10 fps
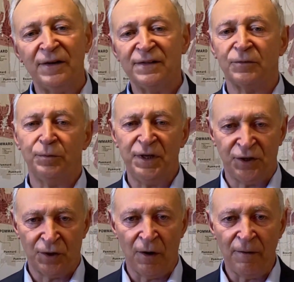is
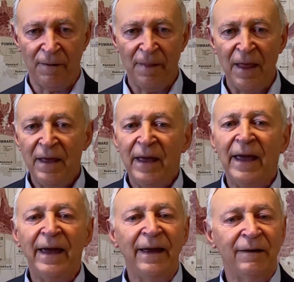richer,
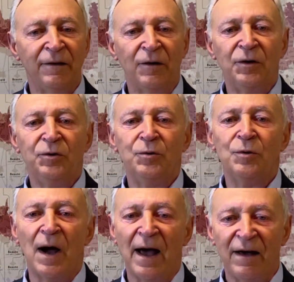and
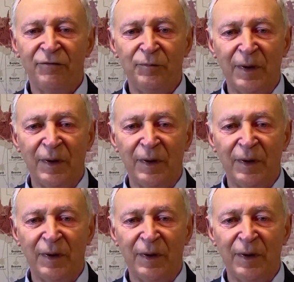you have,